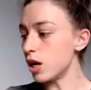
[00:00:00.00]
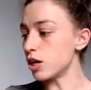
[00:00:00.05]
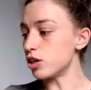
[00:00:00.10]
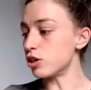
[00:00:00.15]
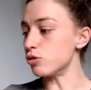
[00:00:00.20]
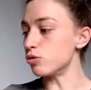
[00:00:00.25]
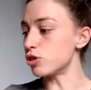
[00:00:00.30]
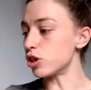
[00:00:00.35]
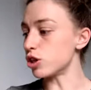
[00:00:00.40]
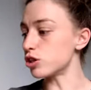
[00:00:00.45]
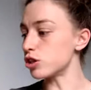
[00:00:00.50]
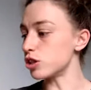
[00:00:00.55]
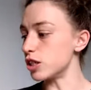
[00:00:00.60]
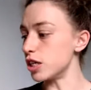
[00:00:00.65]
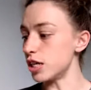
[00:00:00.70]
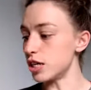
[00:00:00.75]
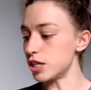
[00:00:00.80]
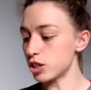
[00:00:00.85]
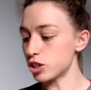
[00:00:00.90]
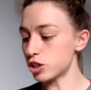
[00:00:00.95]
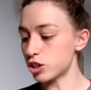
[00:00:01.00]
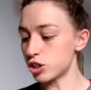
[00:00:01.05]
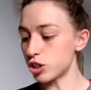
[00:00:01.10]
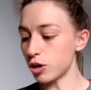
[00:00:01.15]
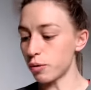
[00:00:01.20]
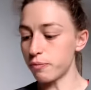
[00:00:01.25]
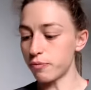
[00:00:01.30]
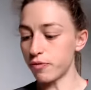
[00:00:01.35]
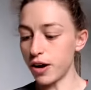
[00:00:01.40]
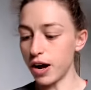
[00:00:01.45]
You just need
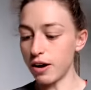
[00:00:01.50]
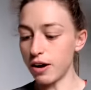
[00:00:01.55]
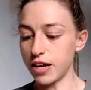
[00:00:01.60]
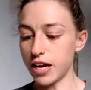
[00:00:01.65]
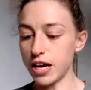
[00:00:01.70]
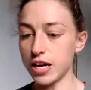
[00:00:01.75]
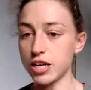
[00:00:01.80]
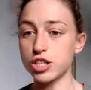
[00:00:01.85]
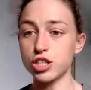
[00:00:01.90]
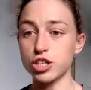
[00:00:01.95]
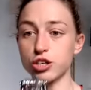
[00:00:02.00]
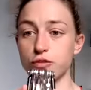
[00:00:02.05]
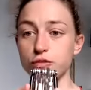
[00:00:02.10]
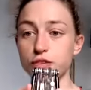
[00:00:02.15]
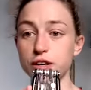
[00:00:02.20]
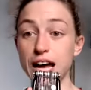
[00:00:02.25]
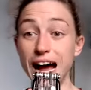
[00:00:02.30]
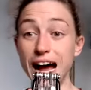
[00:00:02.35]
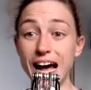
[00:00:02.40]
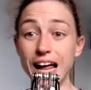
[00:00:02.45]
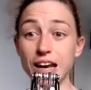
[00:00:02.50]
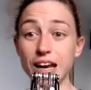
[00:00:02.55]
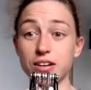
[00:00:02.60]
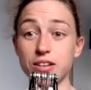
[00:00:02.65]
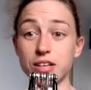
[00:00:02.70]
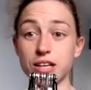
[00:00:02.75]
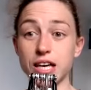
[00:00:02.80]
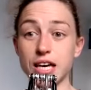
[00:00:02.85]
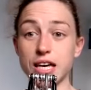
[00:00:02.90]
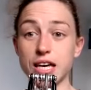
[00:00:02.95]
some variation of an
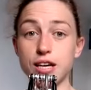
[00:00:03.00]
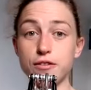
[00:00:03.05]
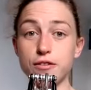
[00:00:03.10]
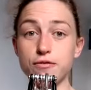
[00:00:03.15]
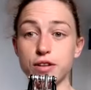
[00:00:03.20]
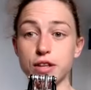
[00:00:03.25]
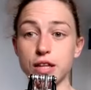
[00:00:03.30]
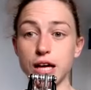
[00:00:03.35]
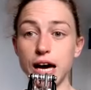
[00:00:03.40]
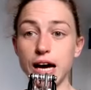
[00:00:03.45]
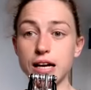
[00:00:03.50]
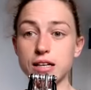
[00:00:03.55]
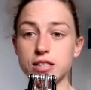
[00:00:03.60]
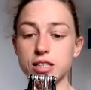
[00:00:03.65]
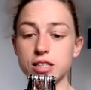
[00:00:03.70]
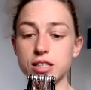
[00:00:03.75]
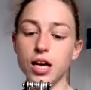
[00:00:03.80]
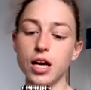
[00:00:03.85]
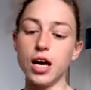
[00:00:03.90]
Allen key for that,